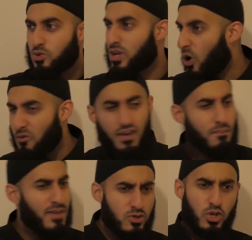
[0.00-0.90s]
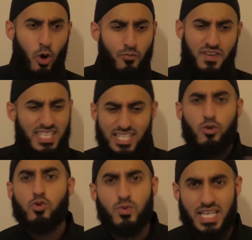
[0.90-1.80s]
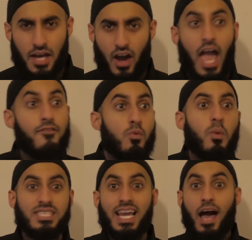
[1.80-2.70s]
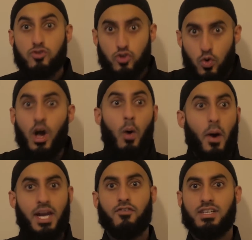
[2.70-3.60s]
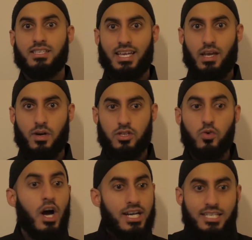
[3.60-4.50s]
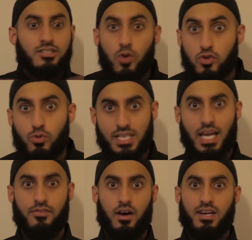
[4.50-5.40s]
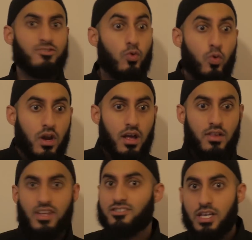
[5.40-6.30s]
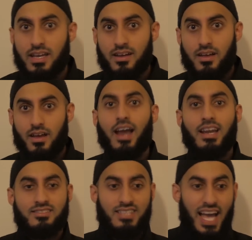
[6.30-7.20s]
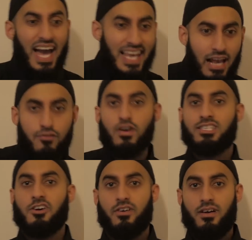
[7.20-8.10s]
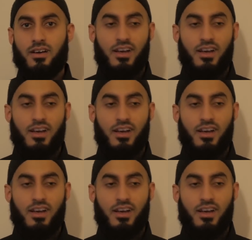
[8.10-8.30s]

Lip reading: do their own thing, men do their own thing. They just don't do it together. Everyone's allowed to do whatever it is that they want to do. They just don't do it together. That's all. That's it. Unless they're halal for each other.